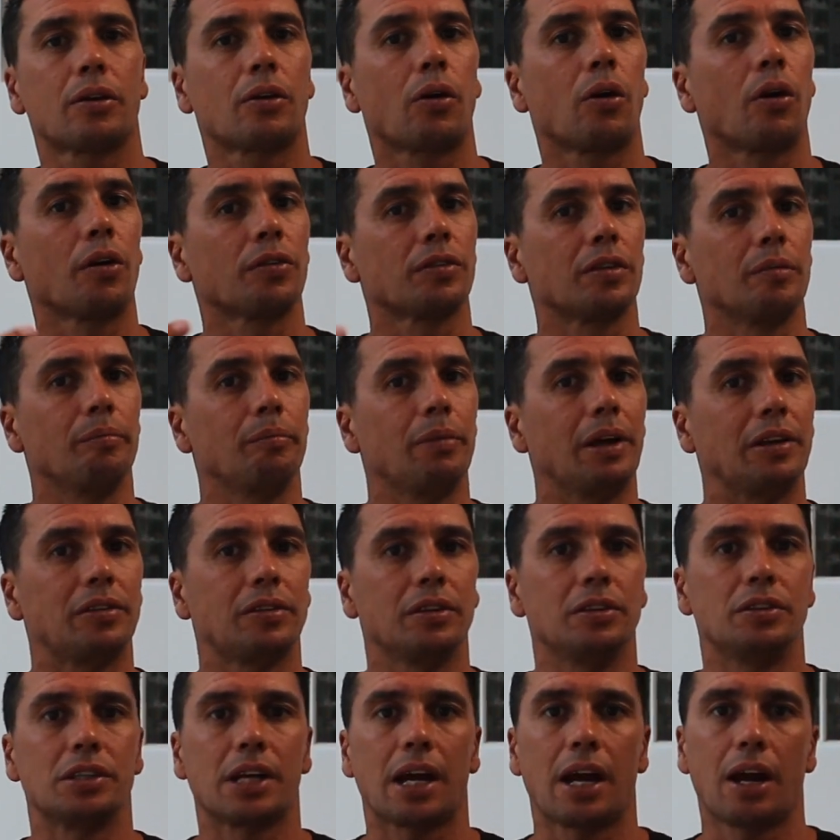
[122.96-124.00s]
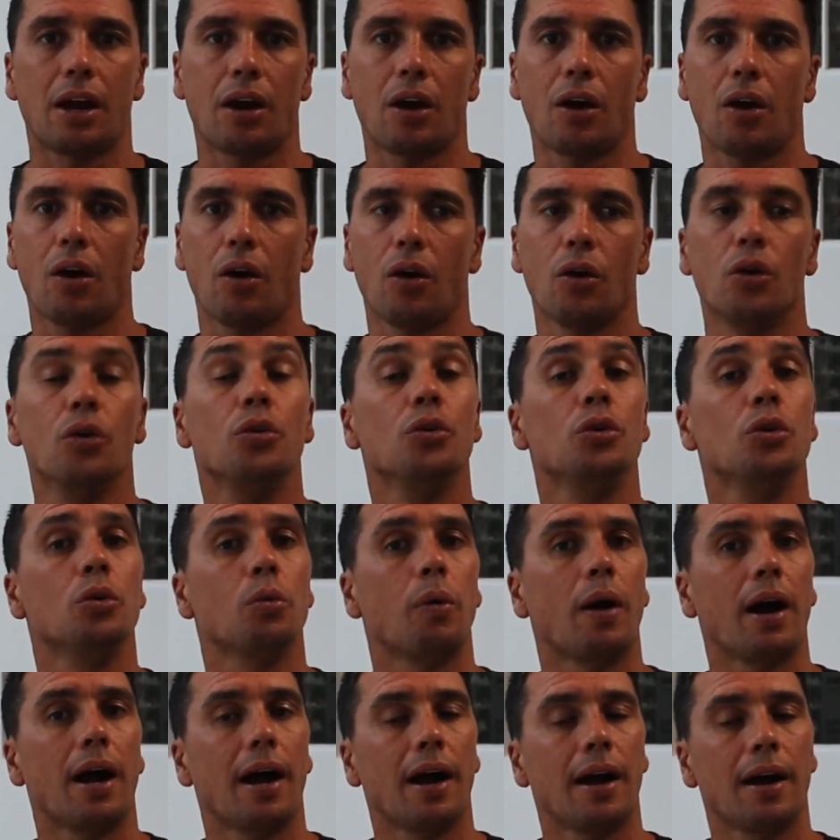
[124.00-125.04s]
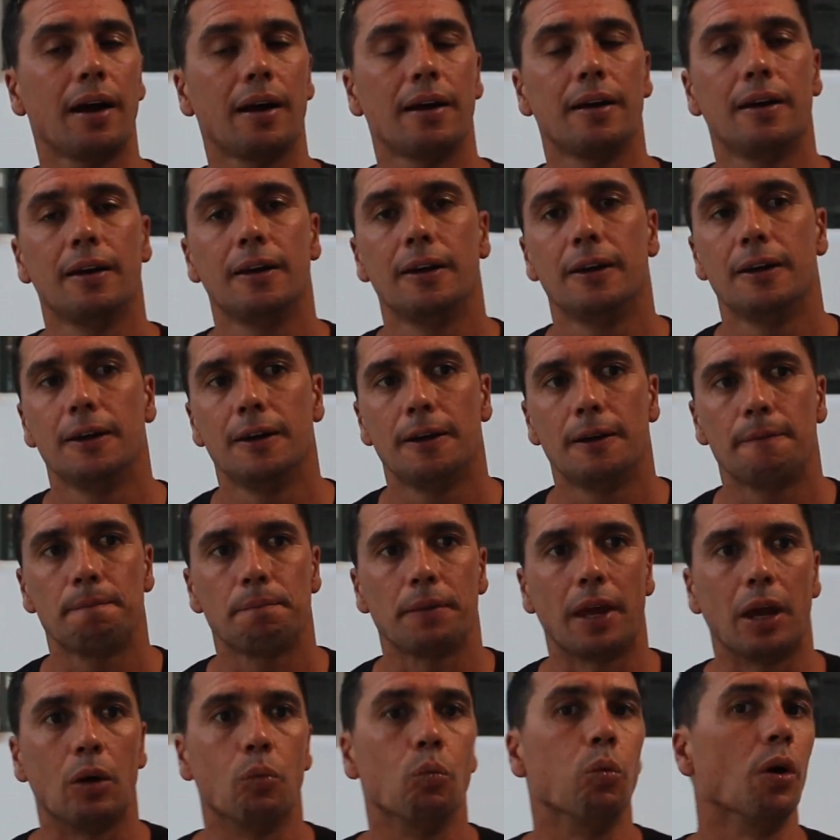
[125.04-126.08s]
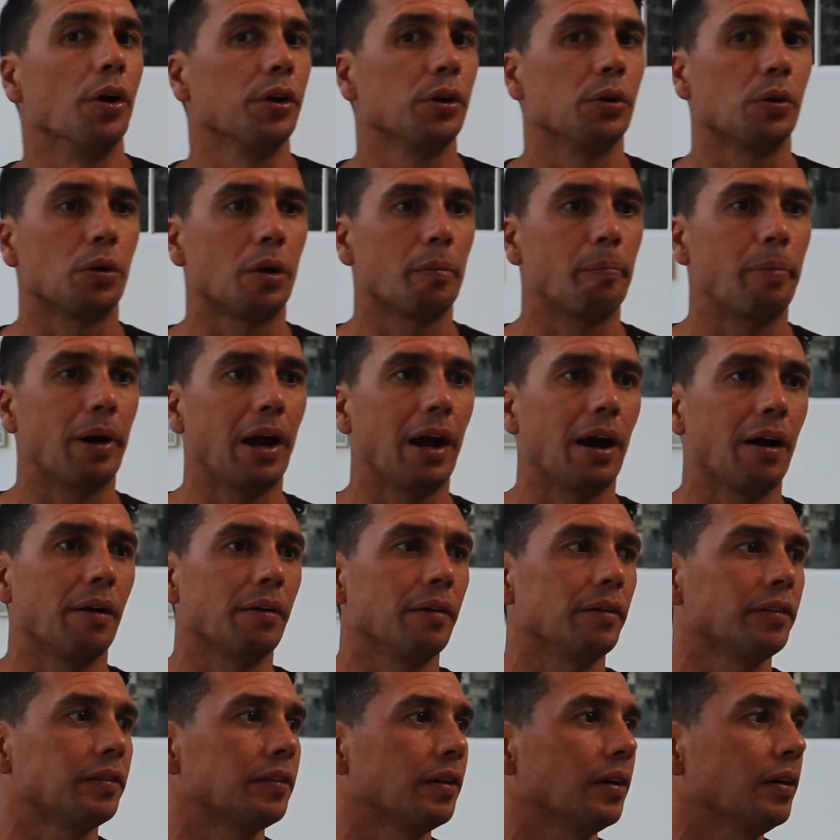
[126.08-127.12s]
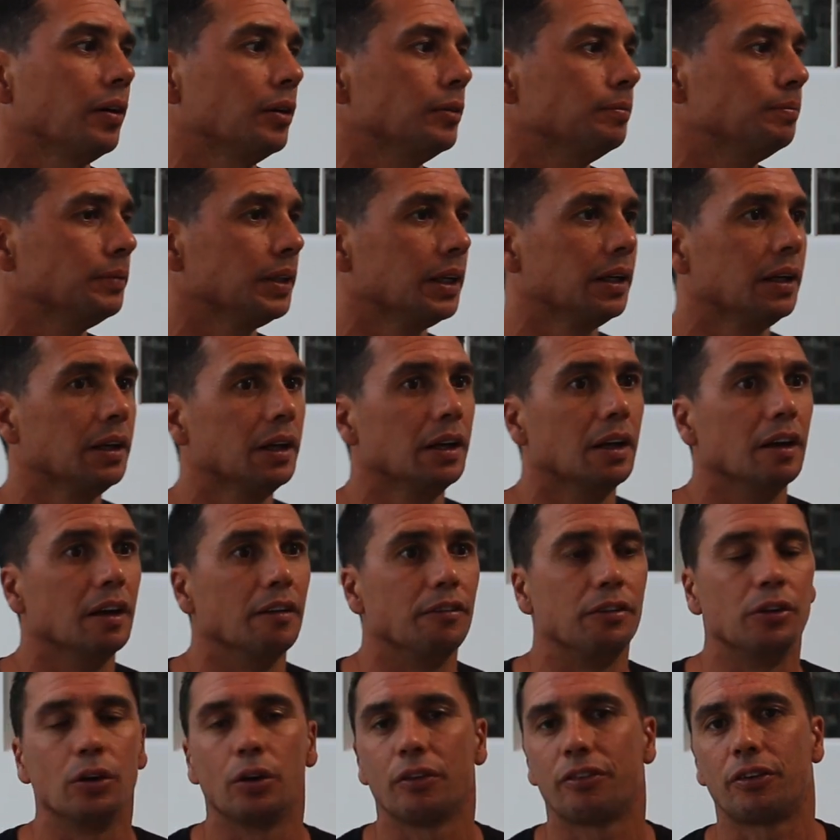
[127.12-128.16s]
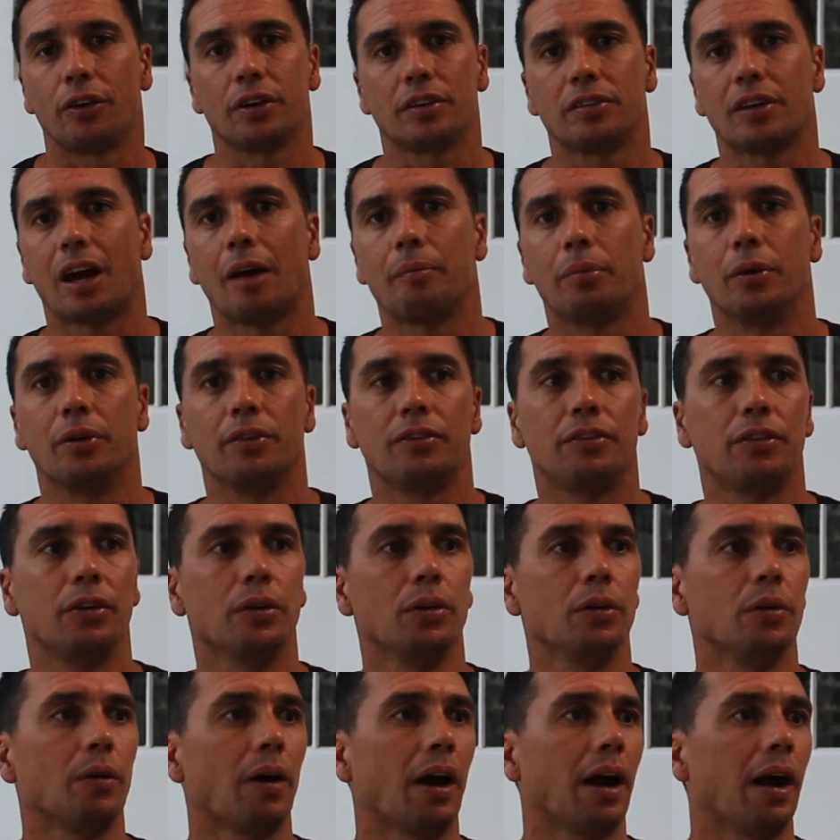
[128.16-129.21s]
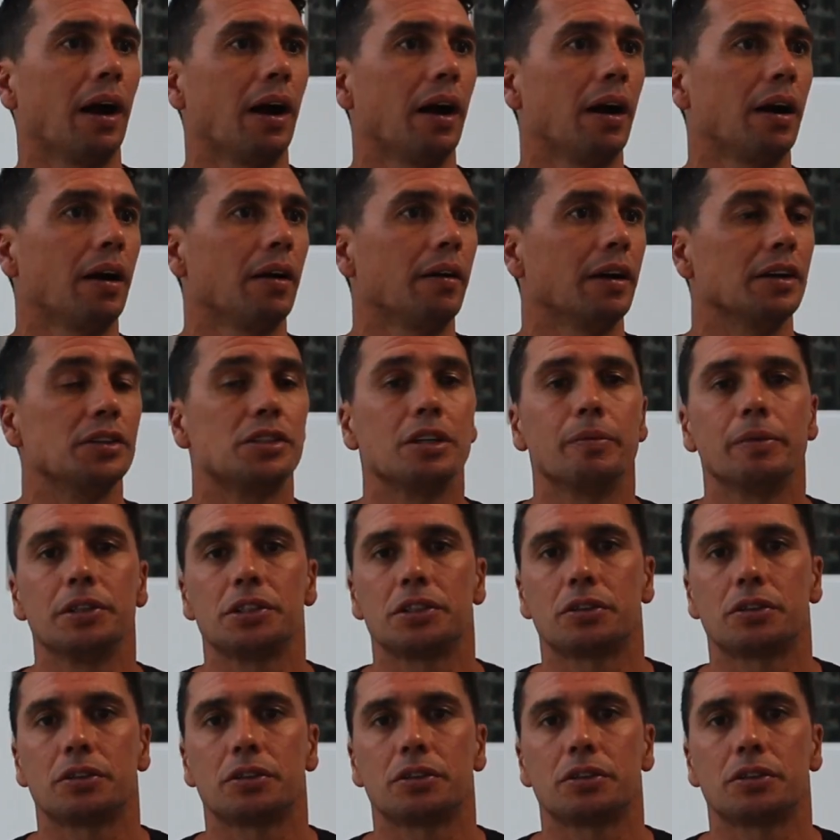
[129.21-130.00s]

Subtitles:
across a message, who you are and what you're about. So for example, if you are a gym